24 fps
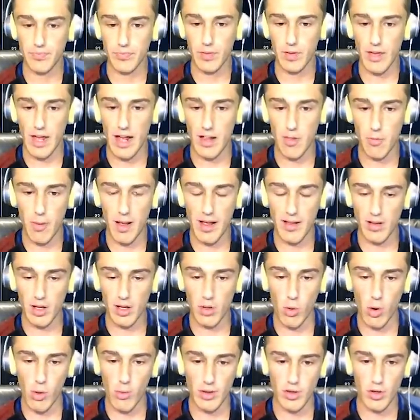that's basically
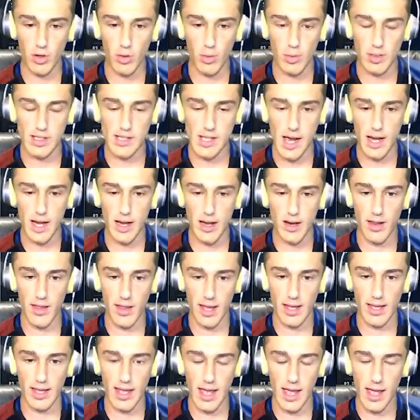what we do. We sign into
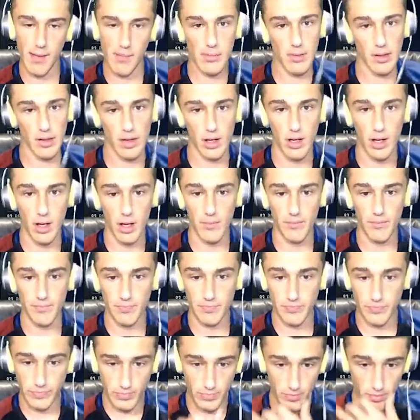that game um,
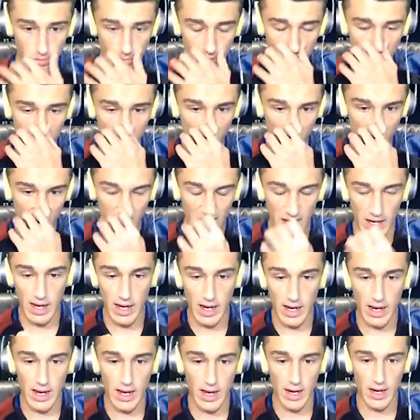
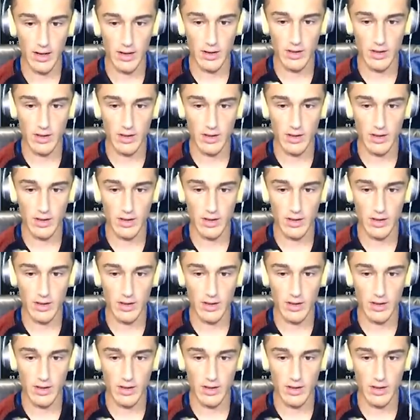and